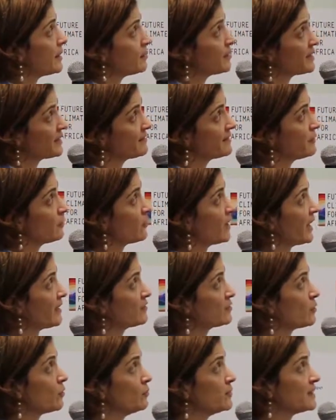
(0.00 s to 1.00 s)
Brazil
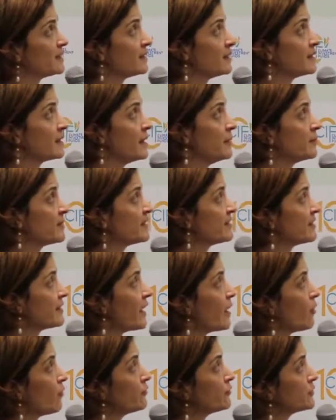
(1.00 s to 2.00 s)
has committed
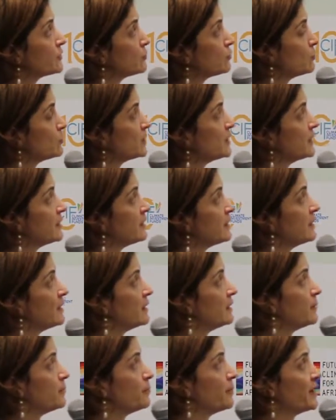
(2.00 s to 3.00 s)
himself to the
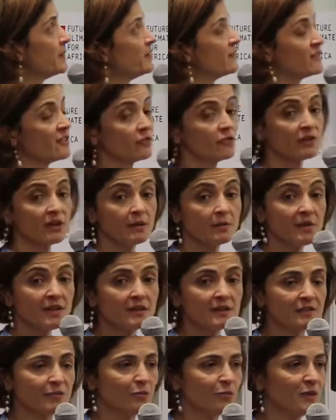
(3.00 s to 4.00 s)
Paris
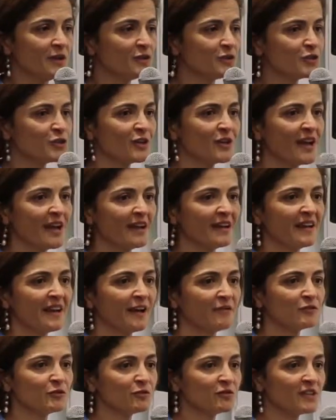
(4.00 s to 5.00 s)
Agreement, which I
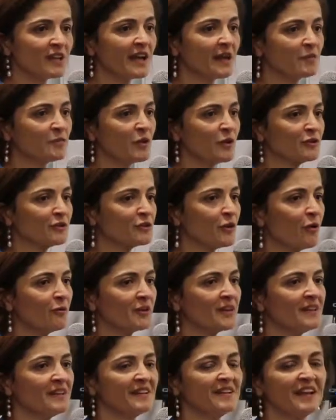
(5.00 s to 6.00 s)
have to say I'm not
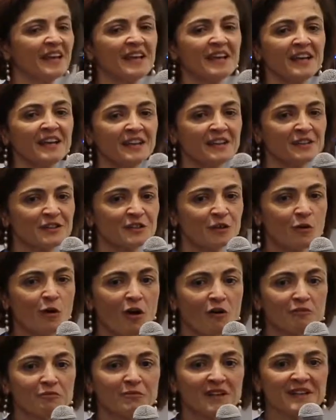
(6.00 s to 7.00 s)
talking in the
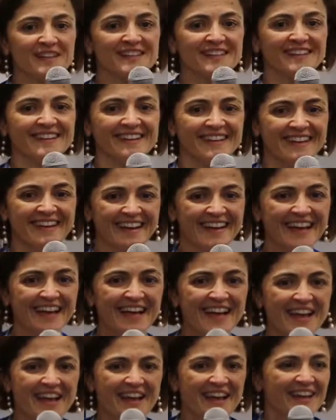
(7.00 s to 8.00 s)
government
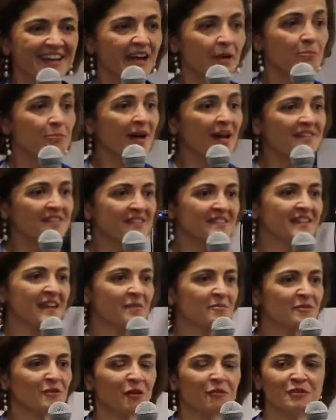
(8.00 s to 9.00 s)
capacity,
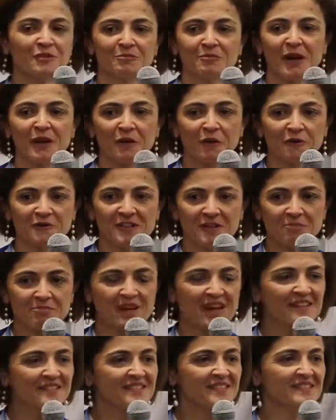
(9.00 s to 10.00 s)
I'm talking my own
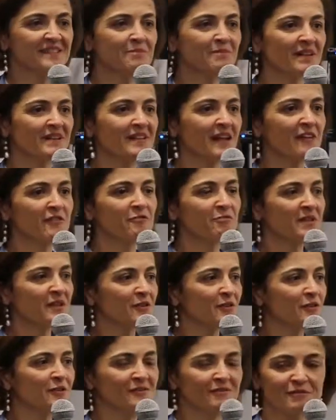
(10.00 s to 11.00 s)
capacity, but I've
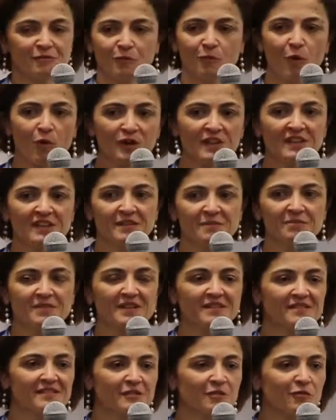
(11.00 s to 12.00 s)
been working in
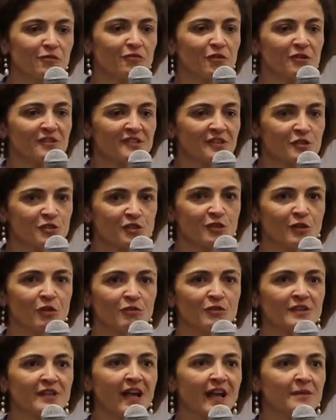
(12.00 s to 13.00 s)
Brazil for such a
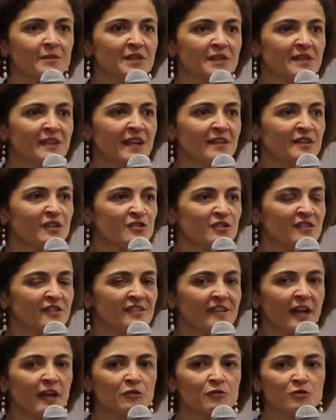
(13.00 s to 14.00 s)
long time in the energy
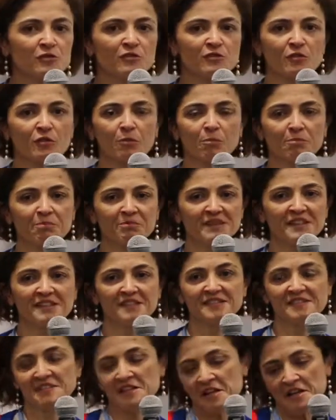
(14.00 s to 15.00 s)
sector, so please